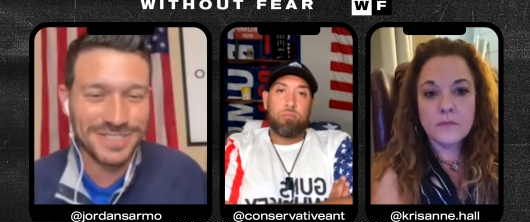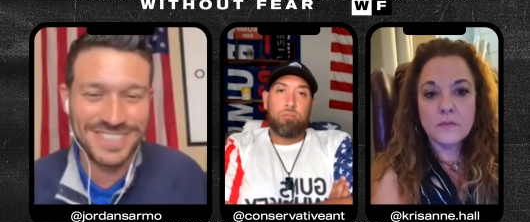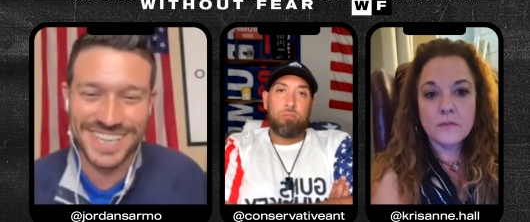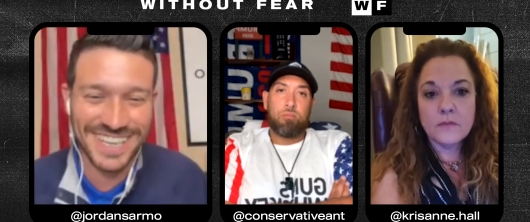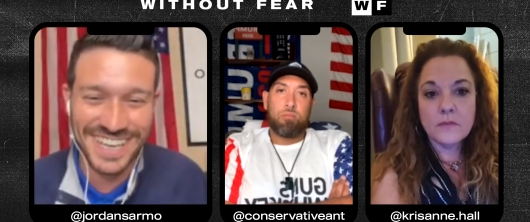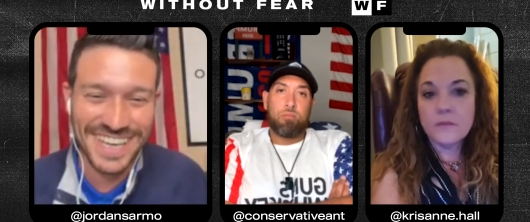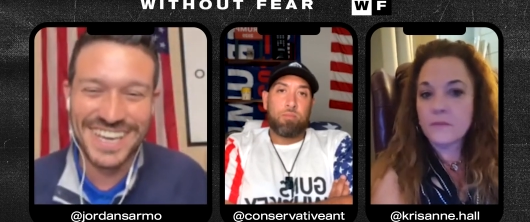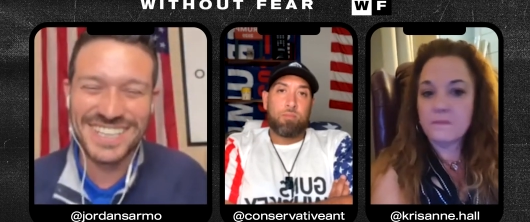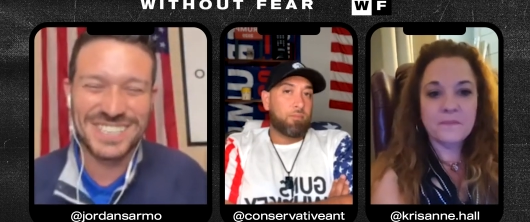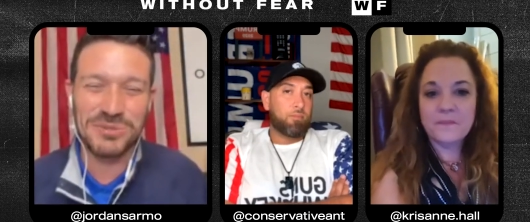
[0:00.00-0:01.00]
Speaker 1: to,
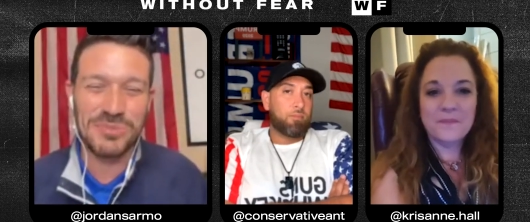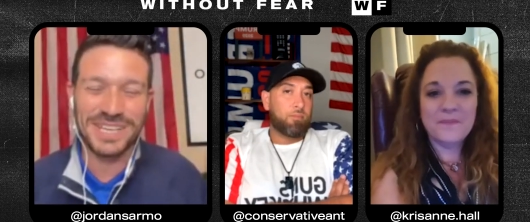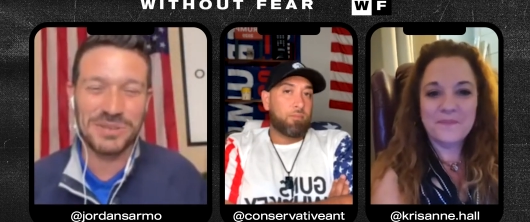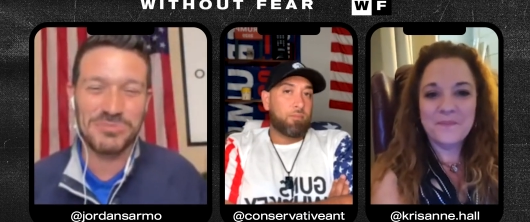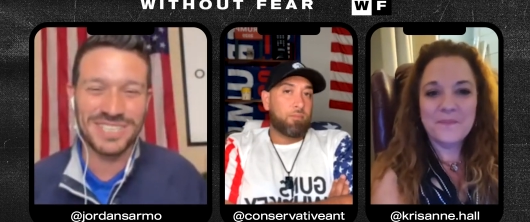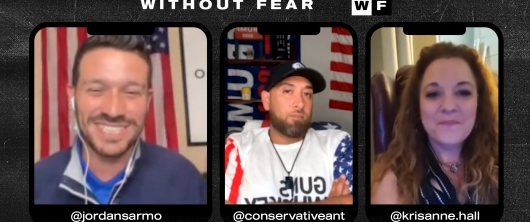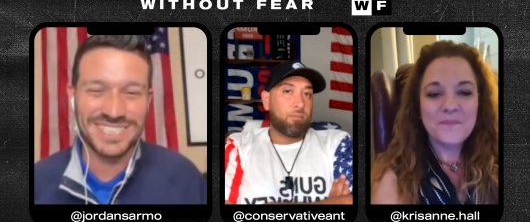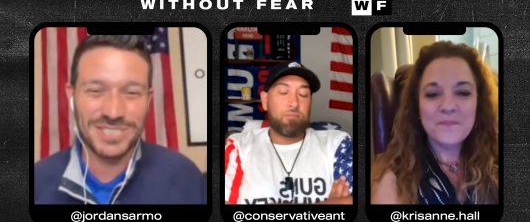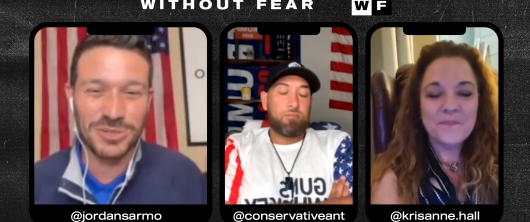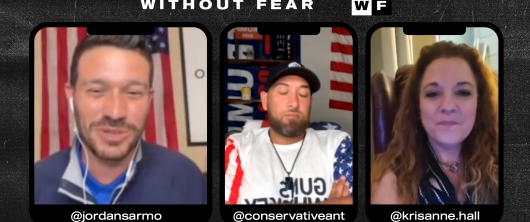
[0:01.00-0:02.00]
to make the
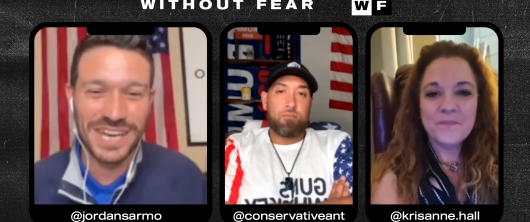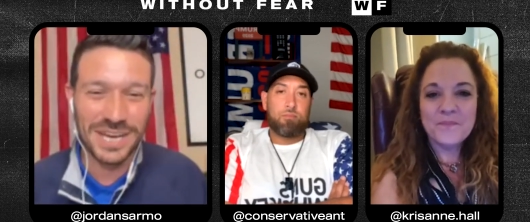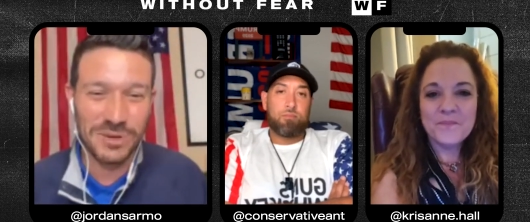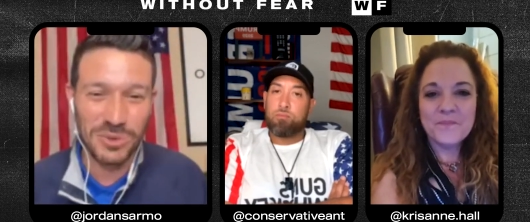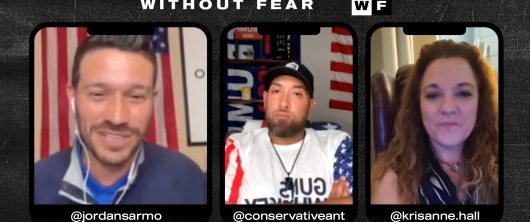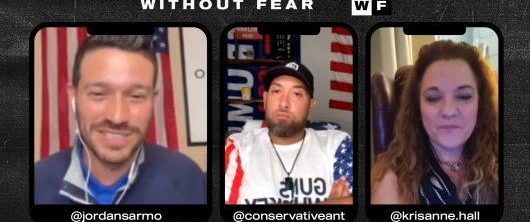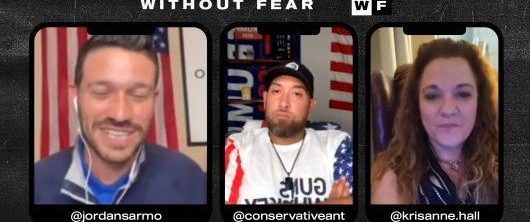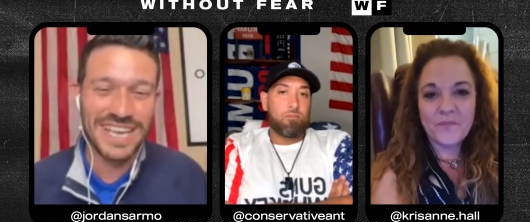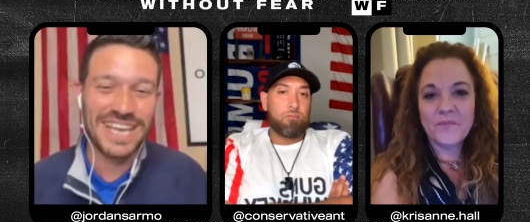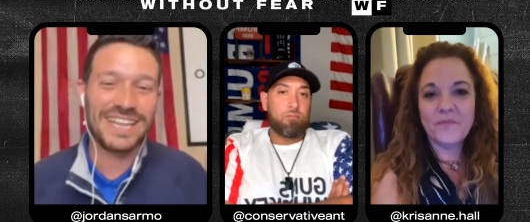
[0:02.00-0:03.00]
businesses do that anyways
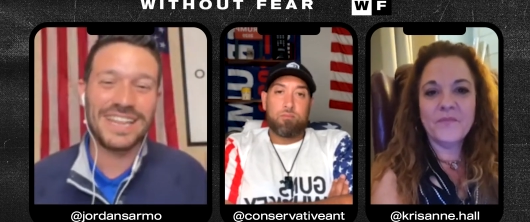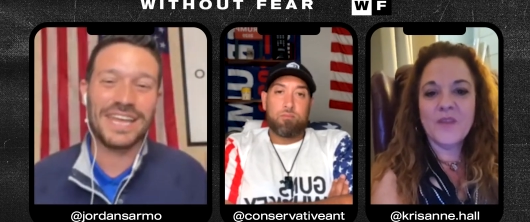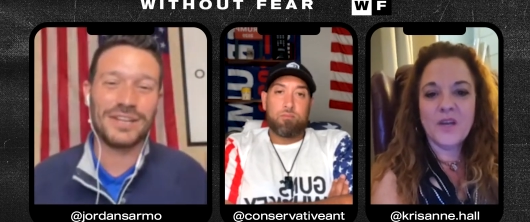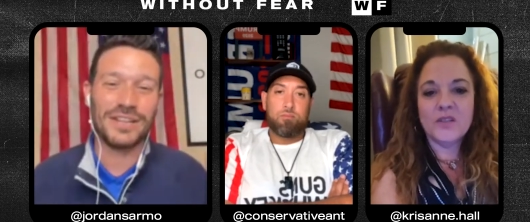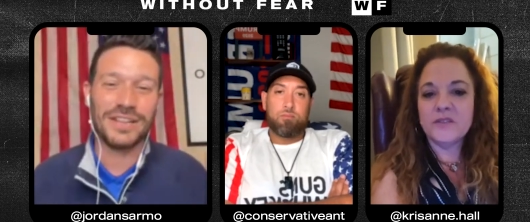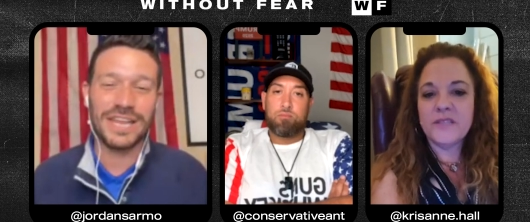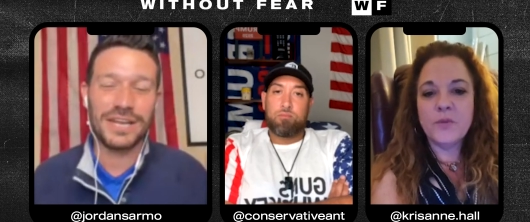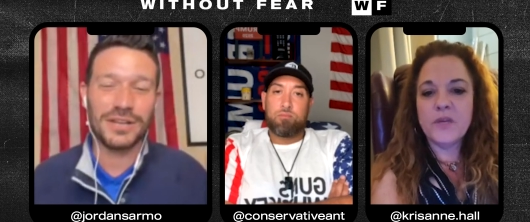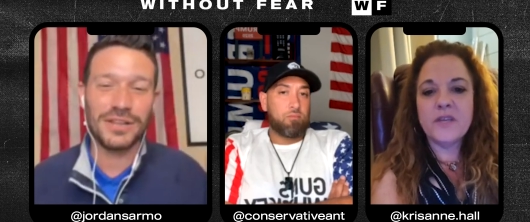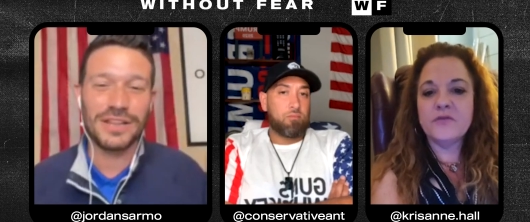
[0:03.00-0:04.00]
let, no, let
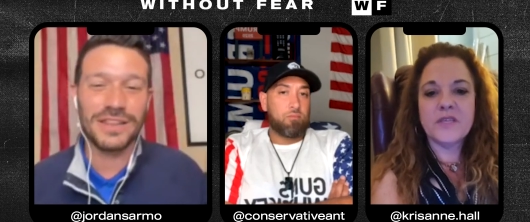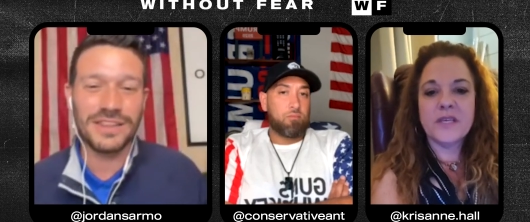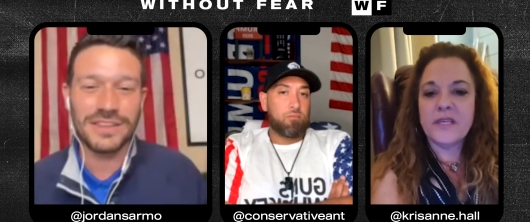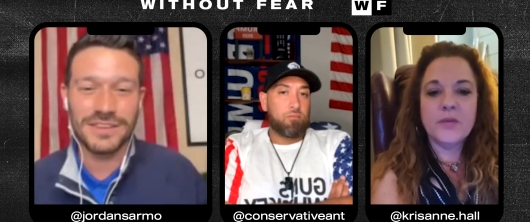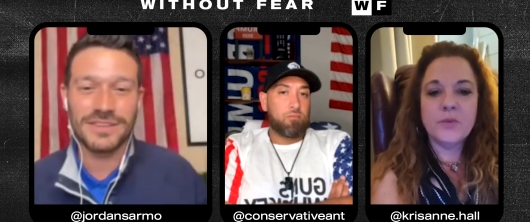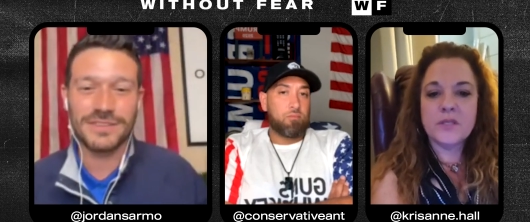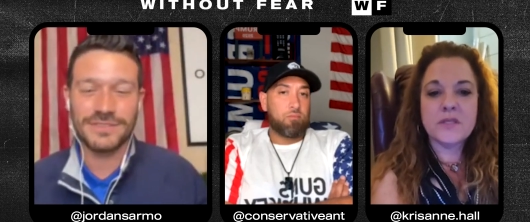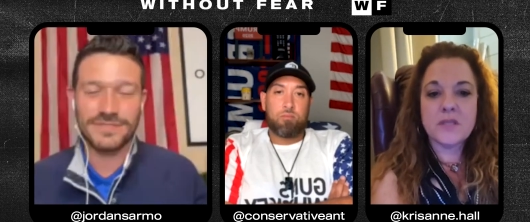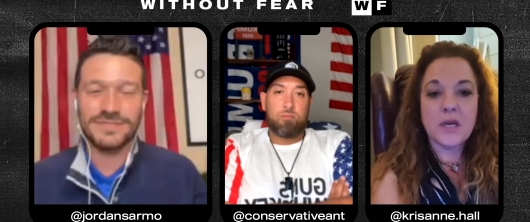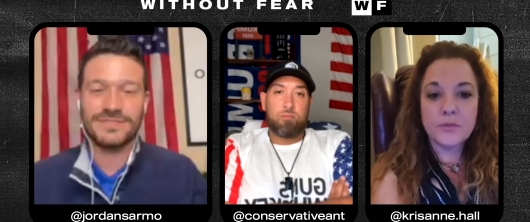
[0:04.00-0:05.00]
they would have done
Speaker 2: they would have
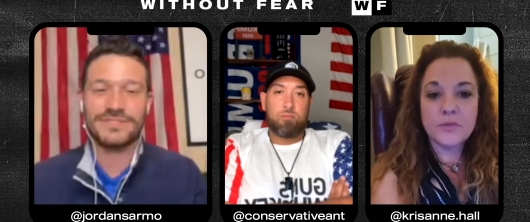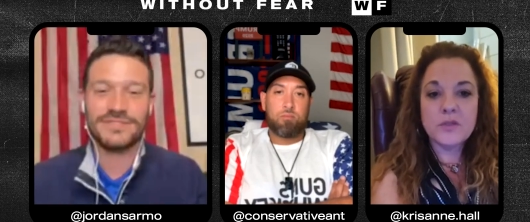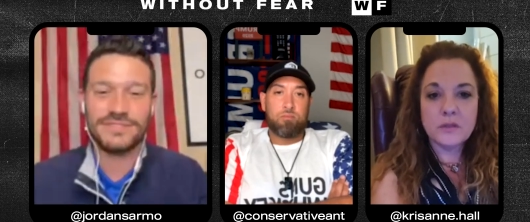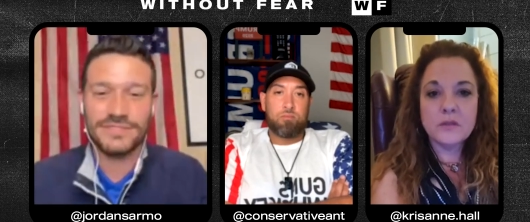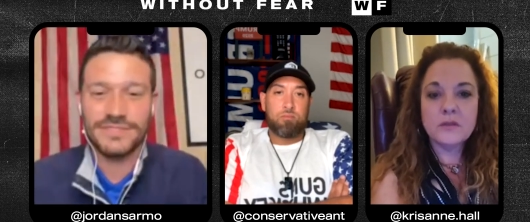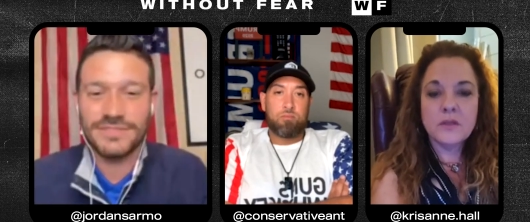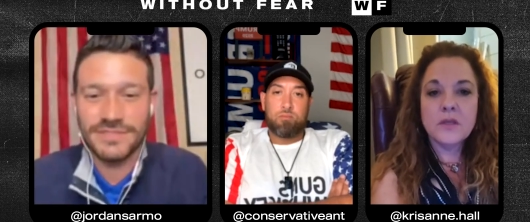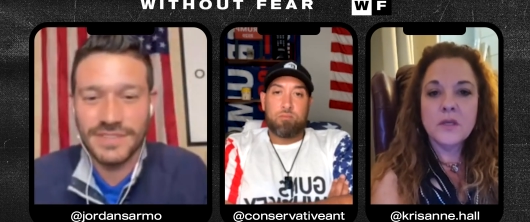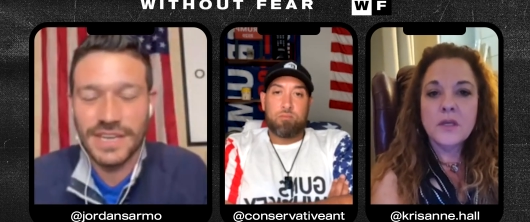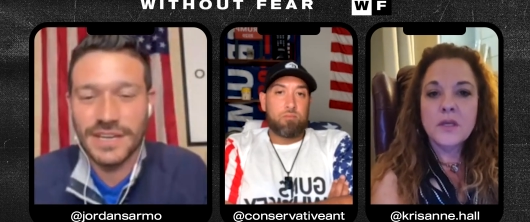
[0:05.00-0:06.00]
stopped
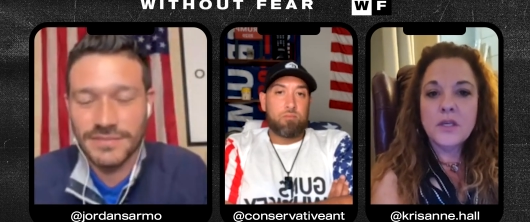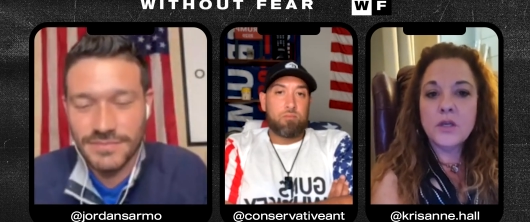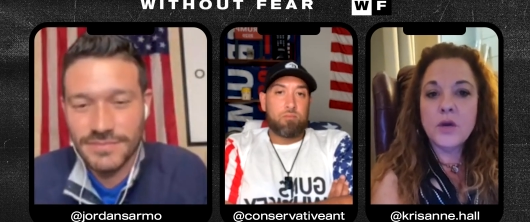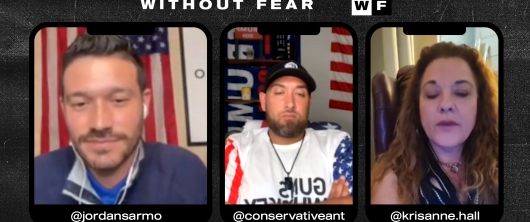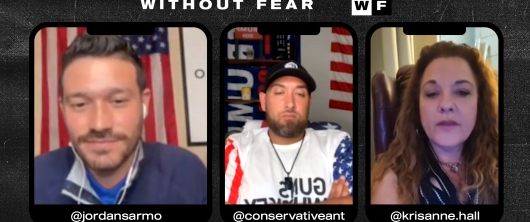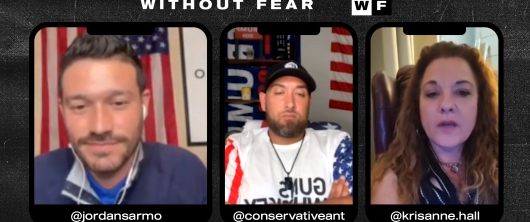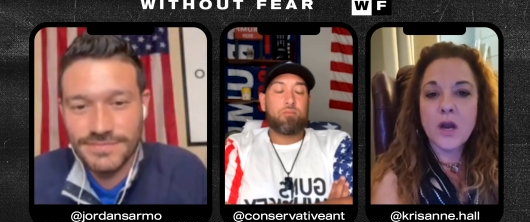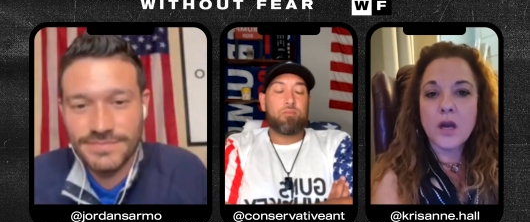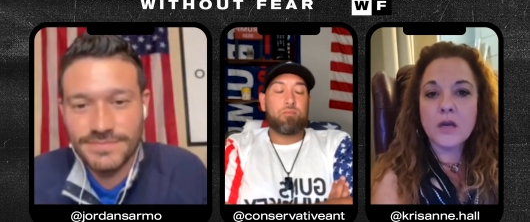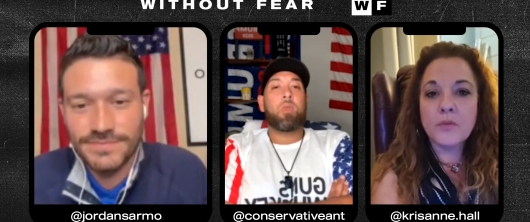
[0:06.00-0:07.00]
yeah you know and
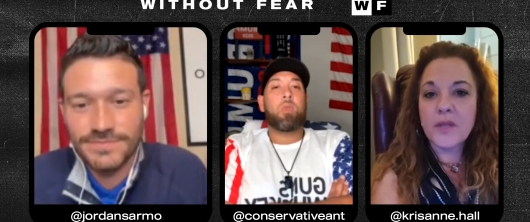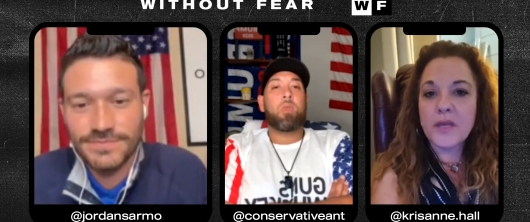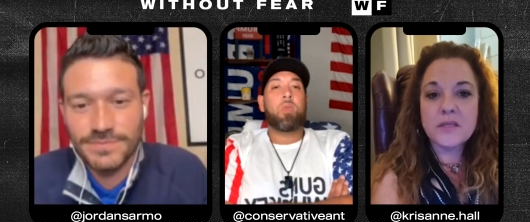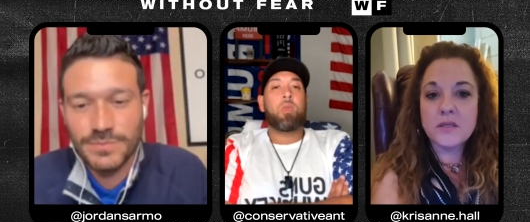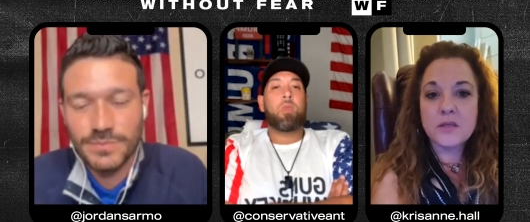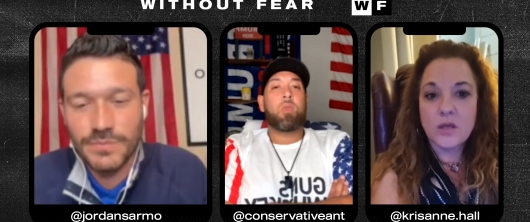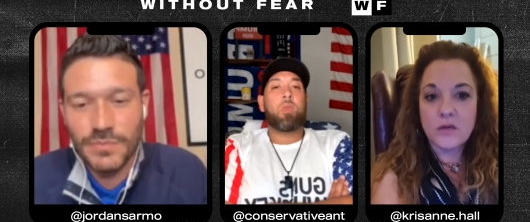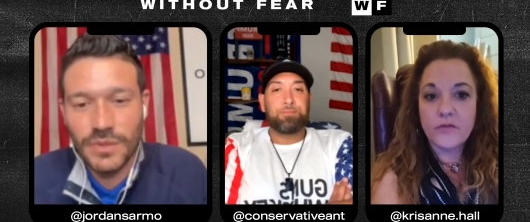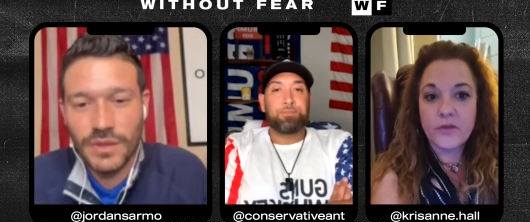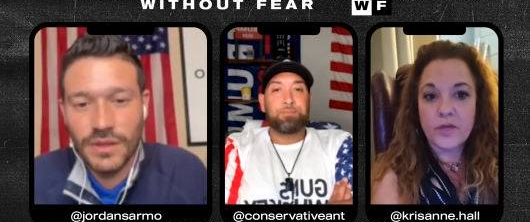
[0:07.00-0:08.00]
our places all
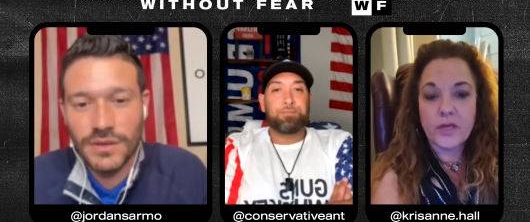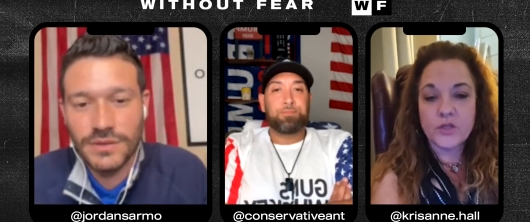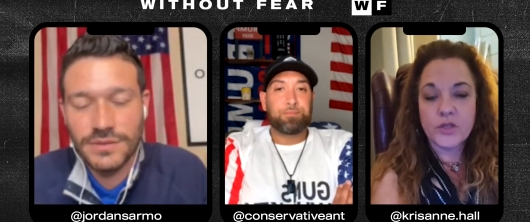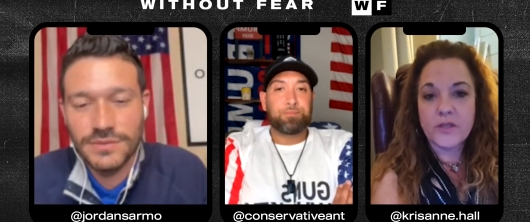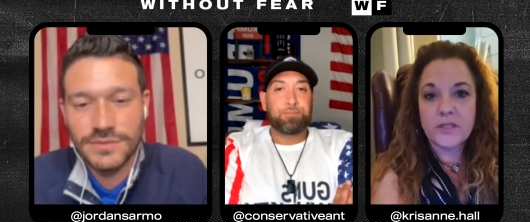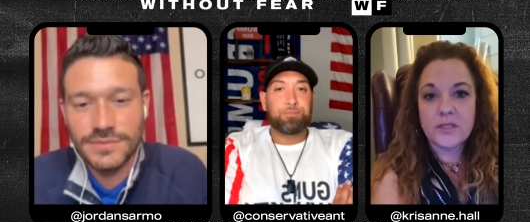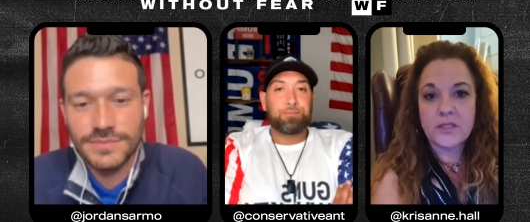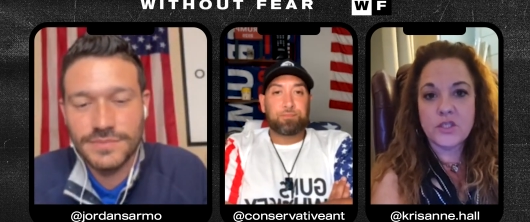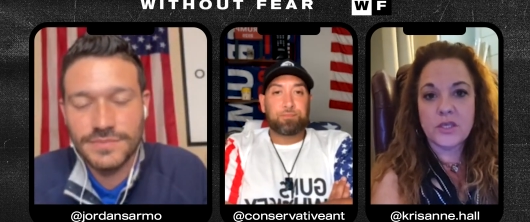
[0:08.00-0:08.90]
over the country that didn't